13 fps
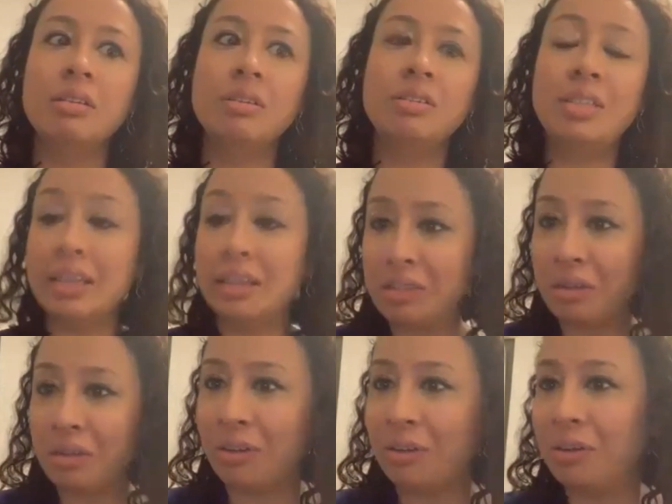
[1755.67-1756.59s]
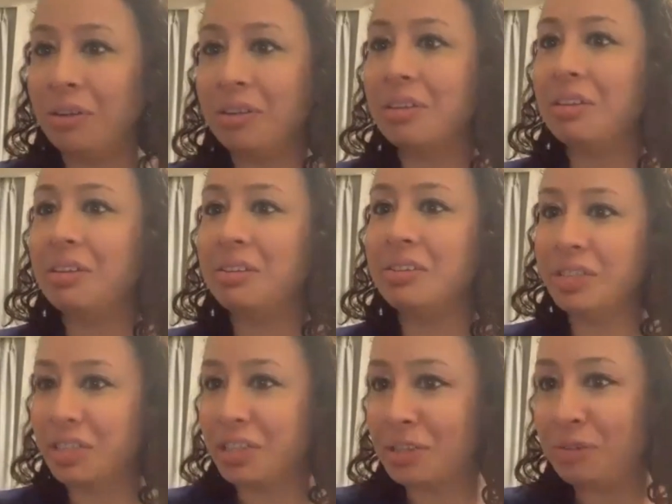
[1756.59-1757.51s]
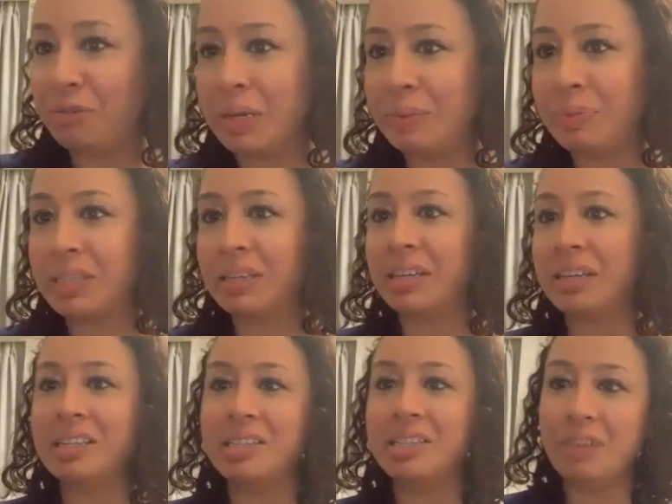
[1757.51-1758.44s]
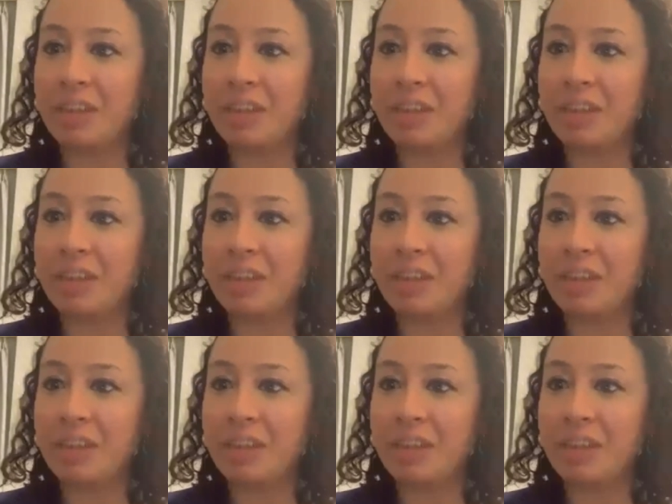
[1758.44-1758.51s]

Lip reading: TikTok, traditional websites,